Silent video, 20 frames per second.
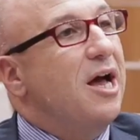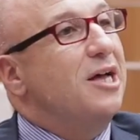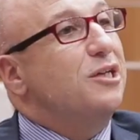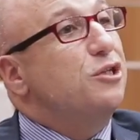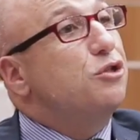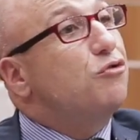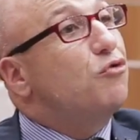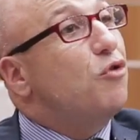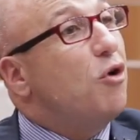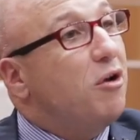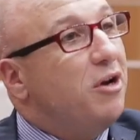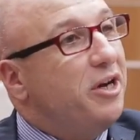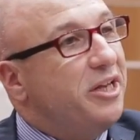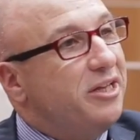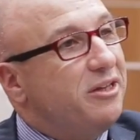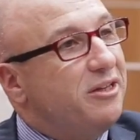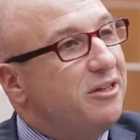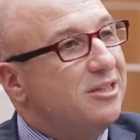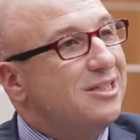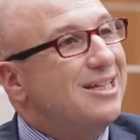as strong
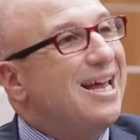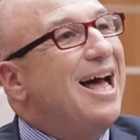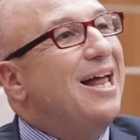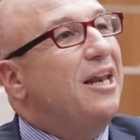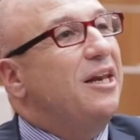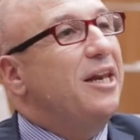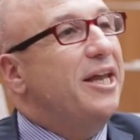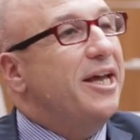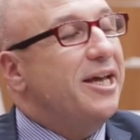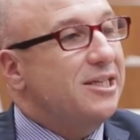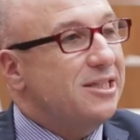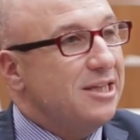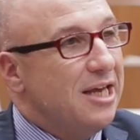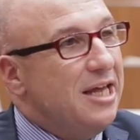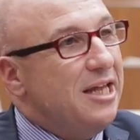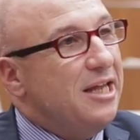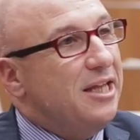leaders unless